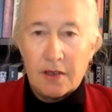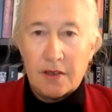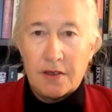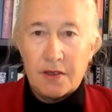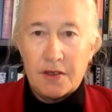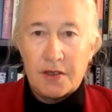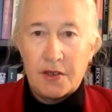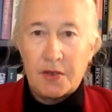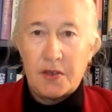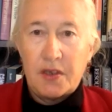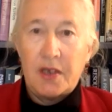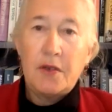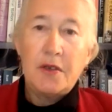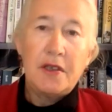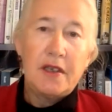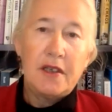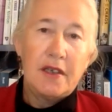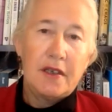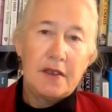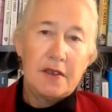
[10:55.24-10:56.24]
so the
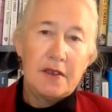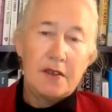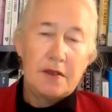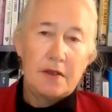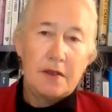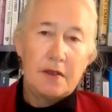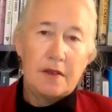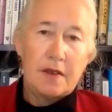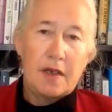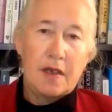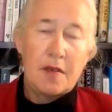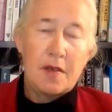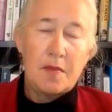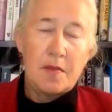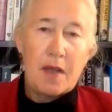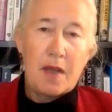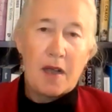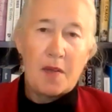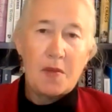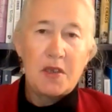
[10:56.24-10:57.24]
only other um,
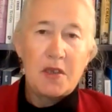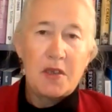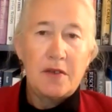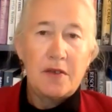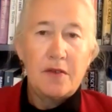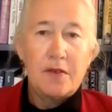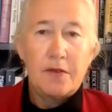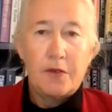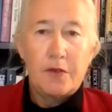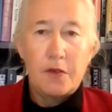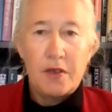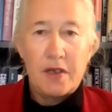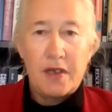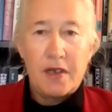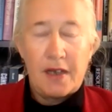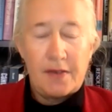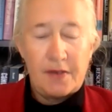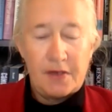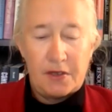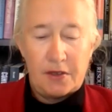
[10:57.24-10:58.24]
option for the
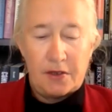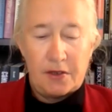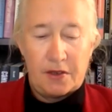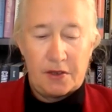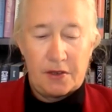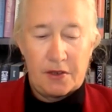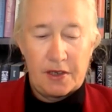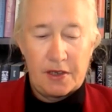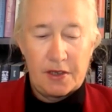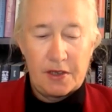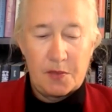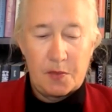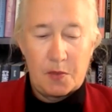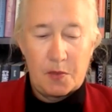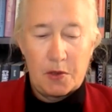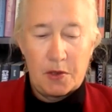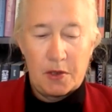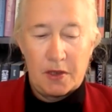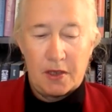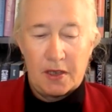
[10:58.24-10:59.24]
heavy-duty
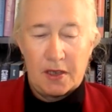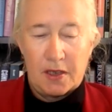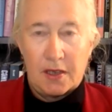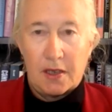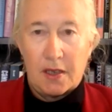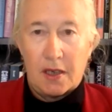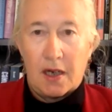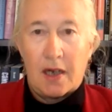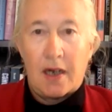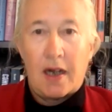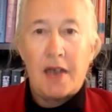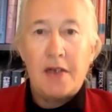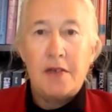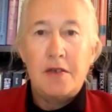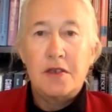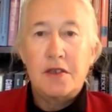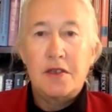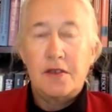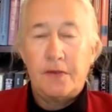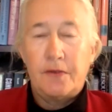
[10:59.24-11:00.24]
transport are
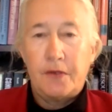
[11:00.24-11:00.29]
hydrogen